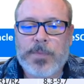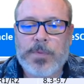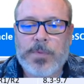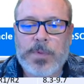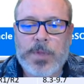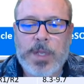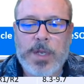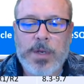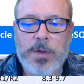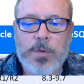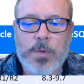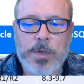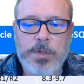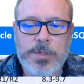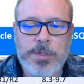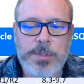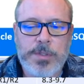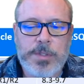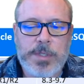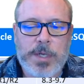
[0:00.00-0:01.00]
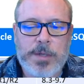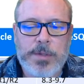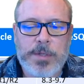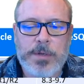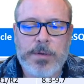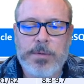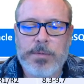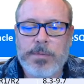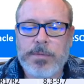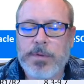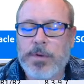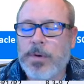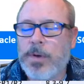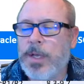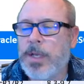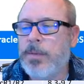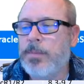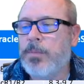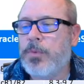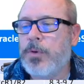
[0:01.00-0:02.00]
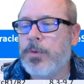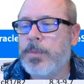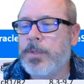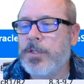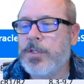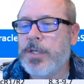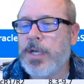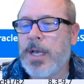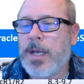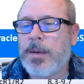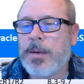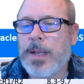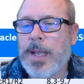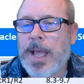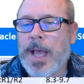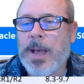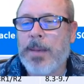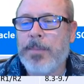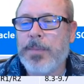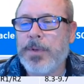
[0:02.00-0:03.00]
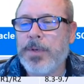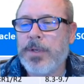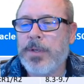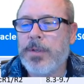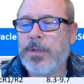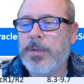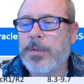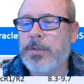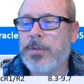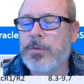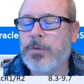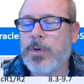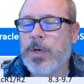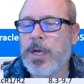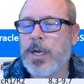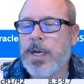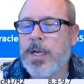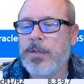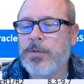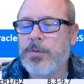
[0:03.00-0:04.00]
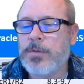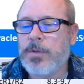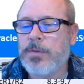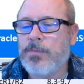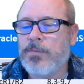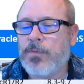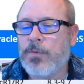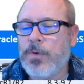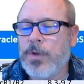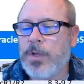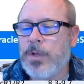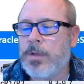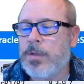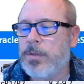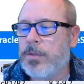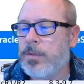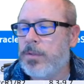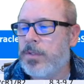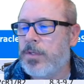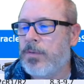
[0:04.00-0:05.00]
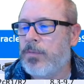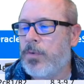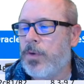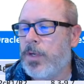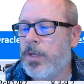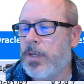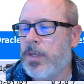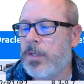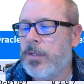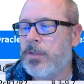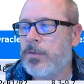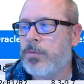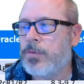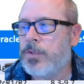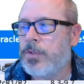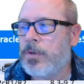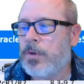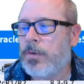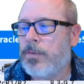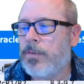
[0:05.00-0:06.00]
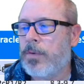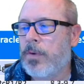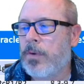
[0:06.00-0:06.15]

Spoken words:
Any questions out there? Go ahead and put them in chat. Happy to try and answer them for you and see if we can get you a result.